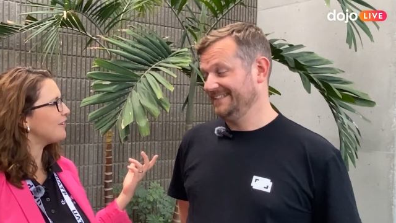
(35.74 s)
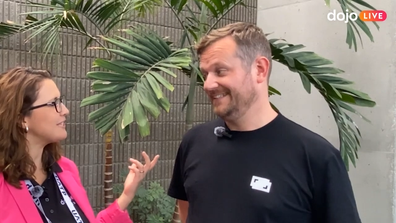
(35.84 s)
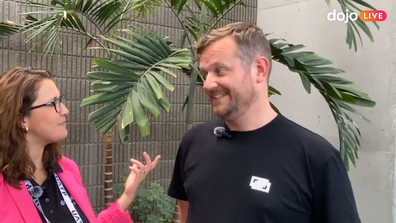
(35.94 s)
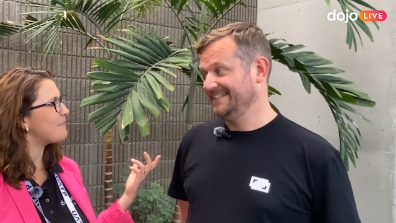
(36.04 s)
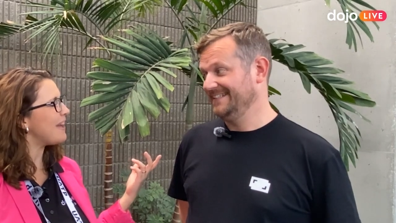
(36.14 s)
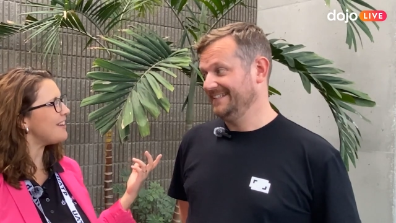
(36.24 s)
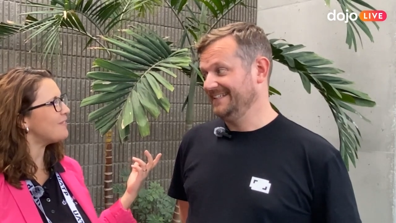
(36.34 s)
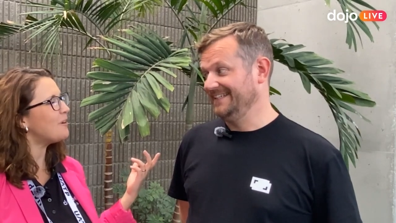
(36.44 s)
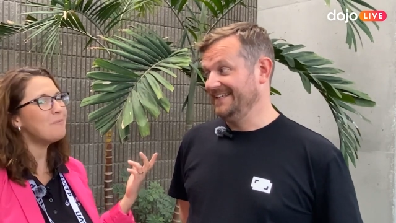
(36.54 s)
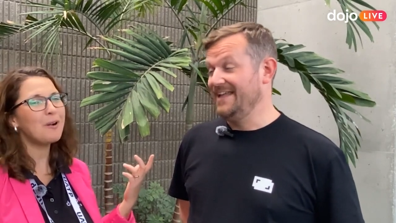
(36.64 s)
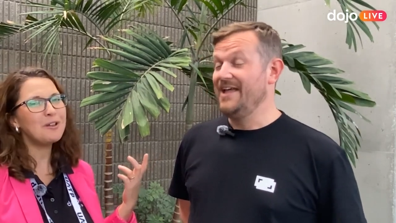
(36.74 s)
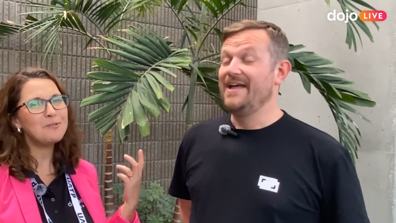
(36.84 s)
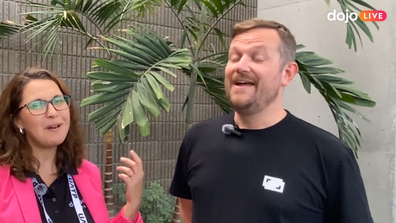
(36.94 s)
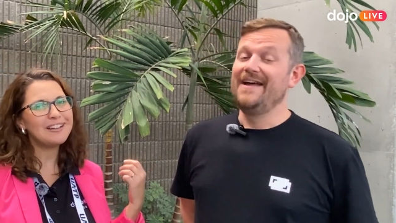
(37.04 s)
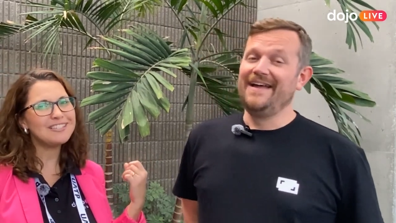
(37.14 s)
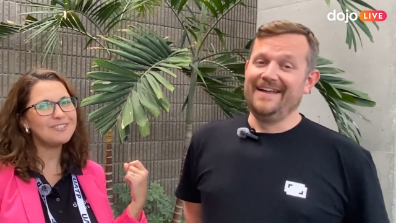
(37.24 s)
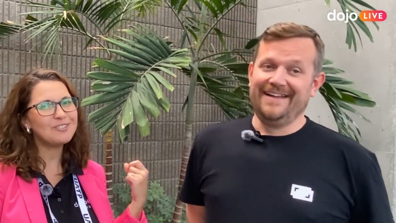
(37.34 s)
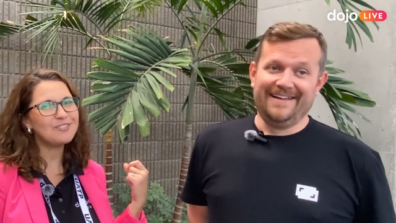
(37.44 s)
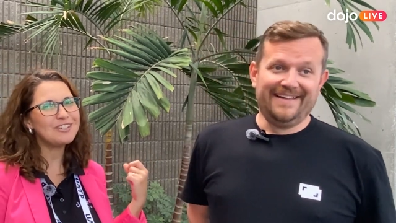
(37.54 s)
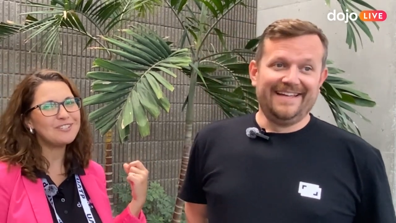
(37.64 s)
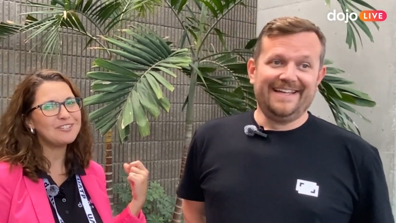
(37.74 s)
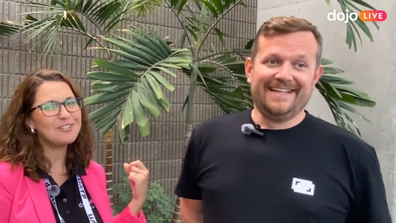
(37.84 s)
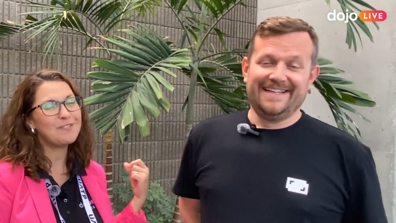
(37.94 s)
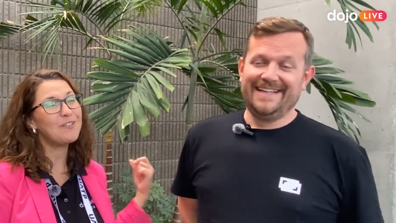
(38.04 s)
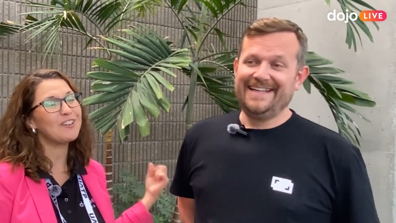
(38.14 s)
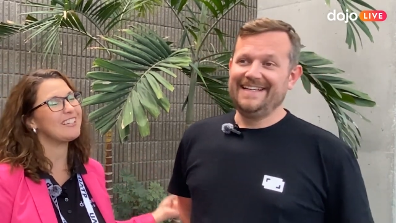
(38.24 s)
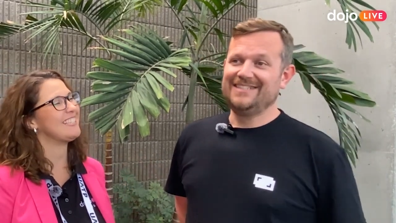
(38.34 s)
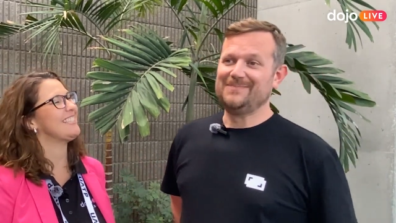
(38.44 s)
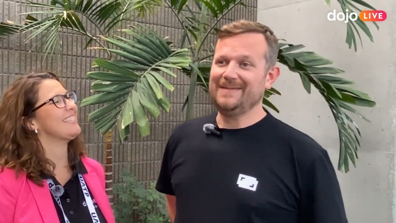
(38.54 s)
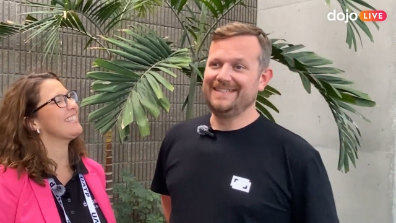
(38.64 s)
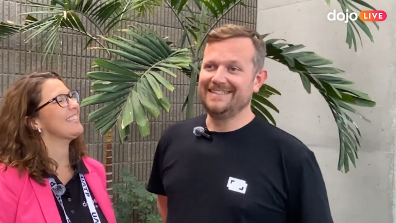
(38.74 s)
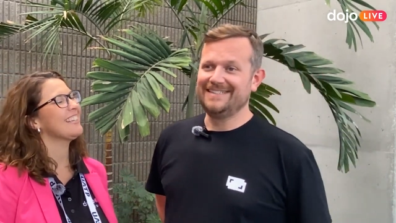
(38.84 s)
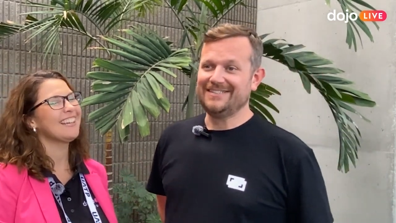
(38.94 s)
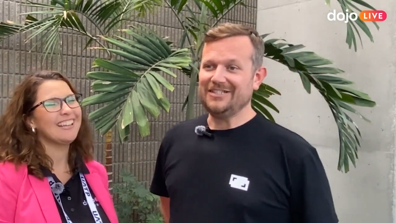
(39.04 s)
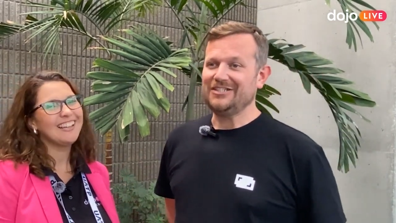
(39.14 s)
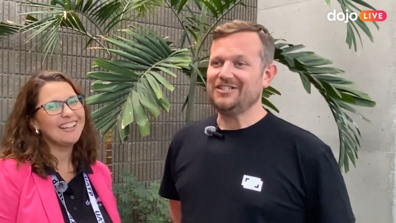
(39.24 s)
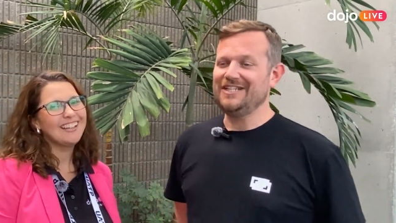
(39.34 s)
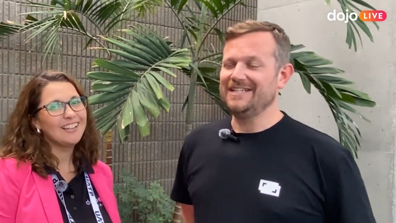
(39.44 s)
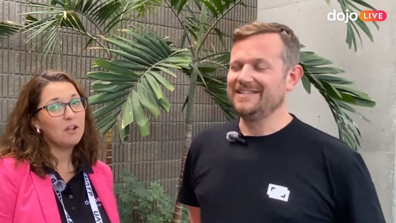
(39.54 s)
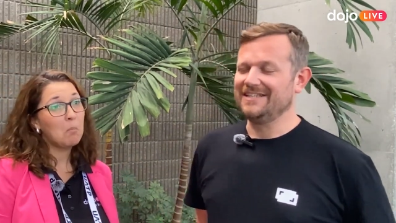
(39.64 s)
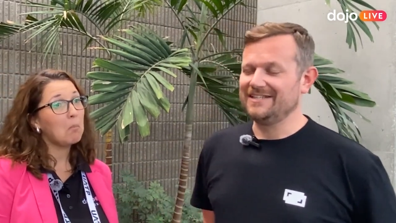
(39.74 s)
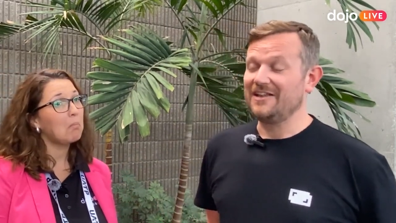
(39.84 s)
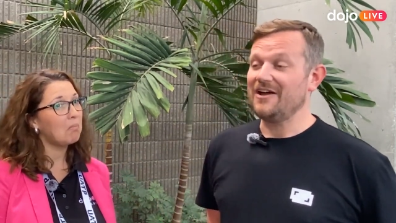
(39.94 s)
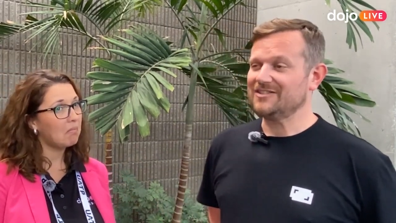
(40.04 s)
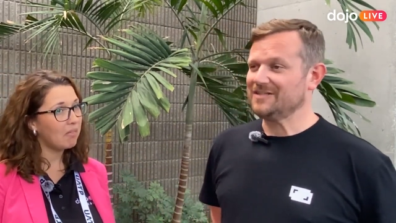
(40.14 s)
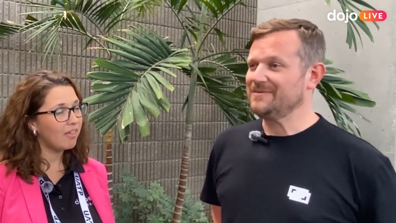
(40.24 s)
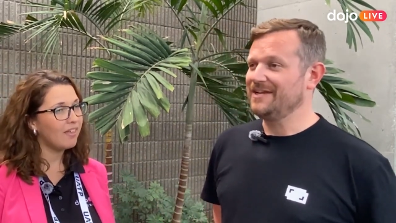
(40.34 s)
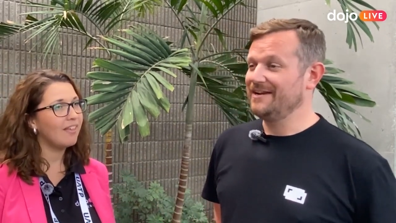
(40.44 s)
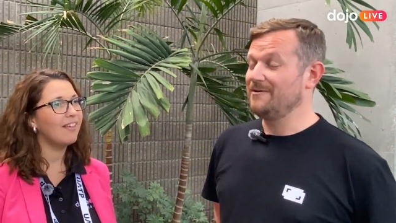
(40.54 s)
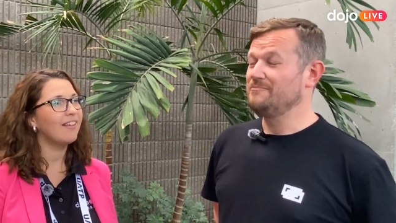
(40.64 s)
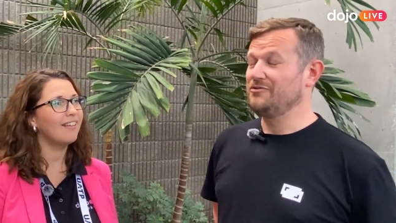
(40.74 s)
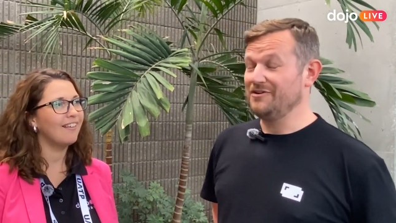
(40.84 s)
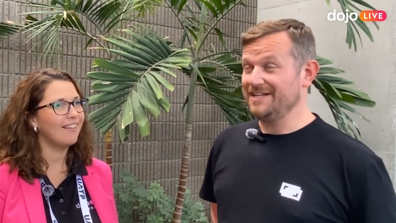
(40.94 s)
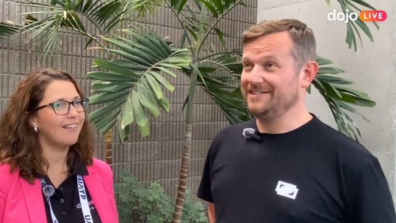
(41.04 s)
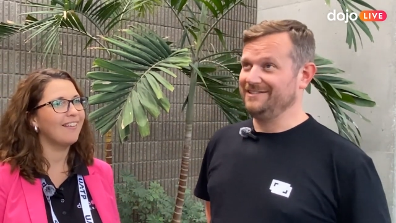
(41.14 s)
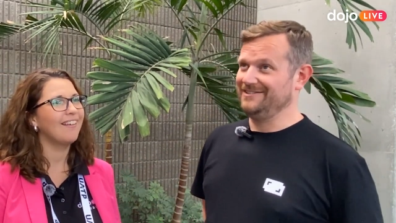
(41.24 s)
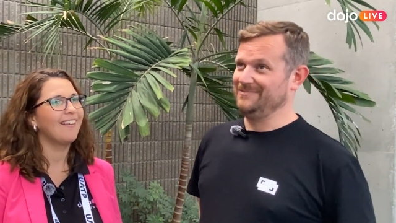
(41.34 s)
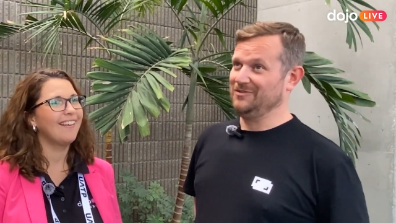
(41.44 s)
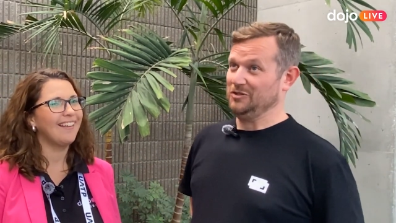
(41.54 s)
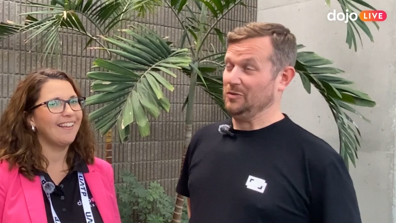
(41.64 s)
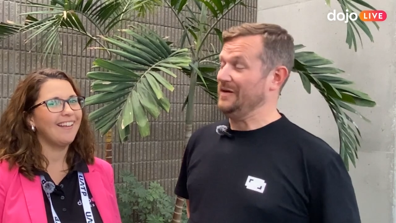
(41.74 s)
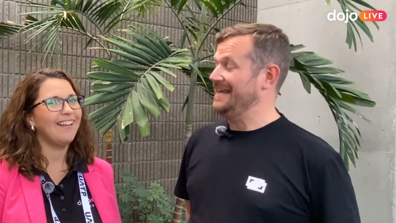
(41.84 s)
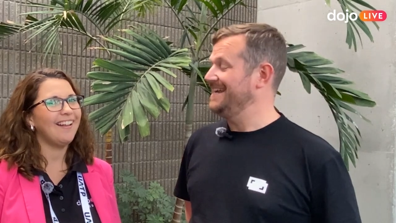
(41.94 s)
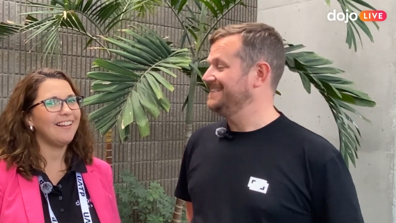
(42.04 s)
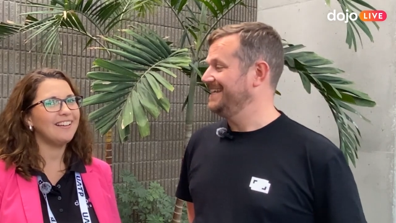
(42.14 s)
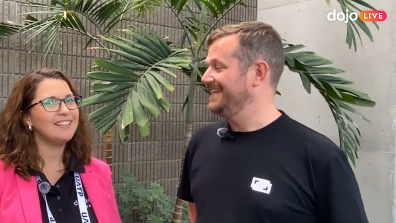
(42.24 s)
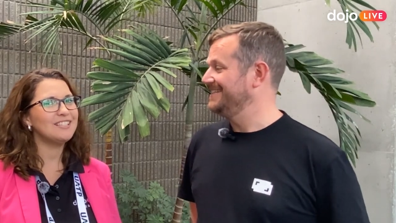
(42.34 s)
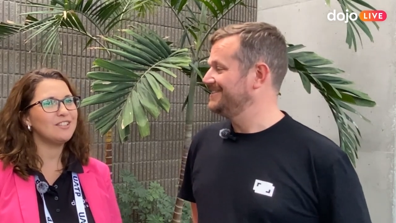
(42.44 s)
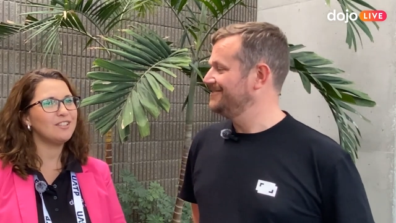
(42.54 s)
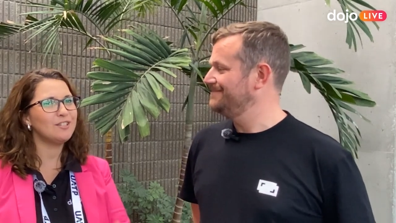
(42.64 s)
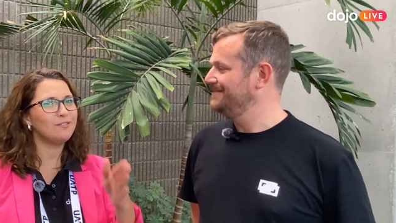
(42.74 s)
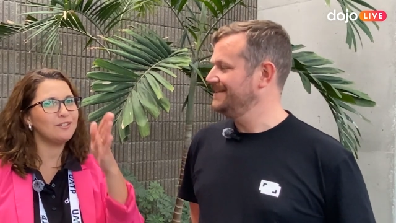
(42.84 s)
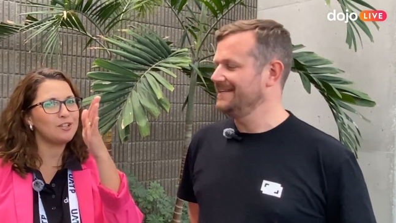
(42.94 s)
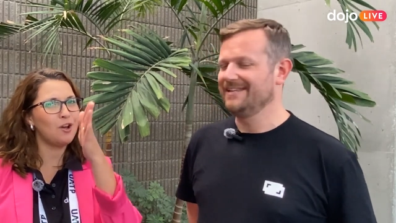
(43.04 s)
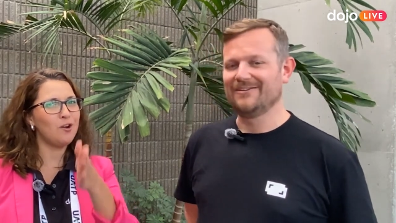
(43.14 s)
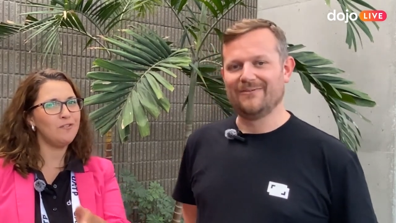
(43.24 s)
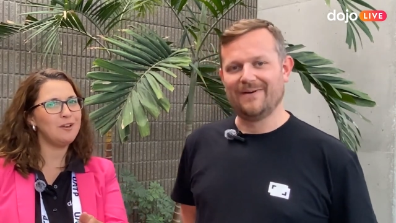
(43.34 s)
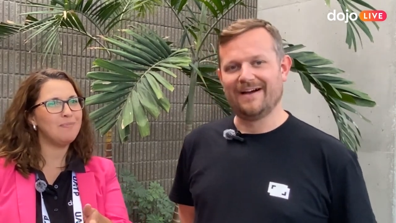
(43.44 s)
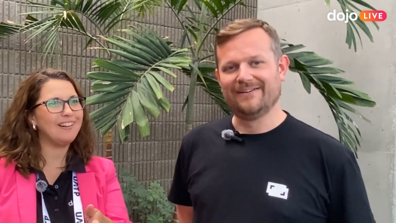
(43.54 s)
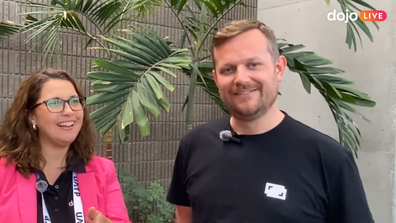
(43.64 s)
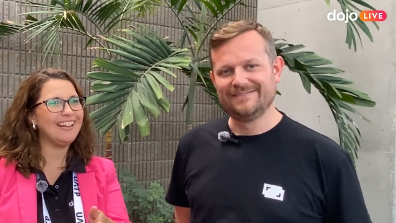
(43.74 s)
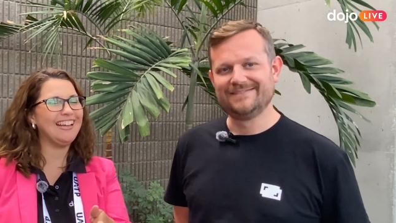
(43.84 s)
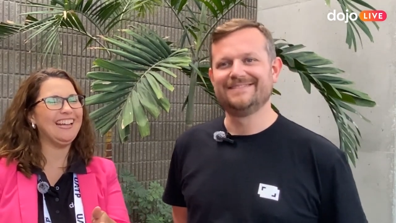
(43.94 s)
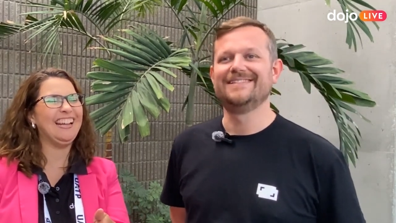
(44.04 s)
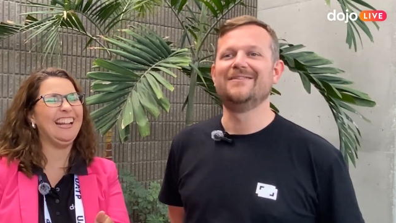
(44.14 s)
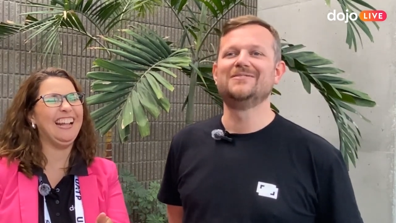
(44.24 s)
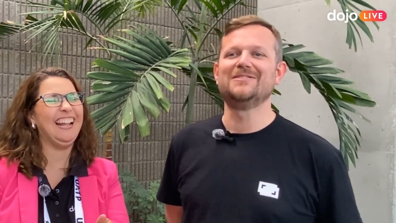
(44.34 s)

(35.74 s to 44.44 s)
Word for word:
Speaker 1: long has it been or what brought you back to 2024?
Speaker 2: It's been six years. The last time here, I'm pretty certain was 2018. Right. So, so, so there was a, a COVID while. break. there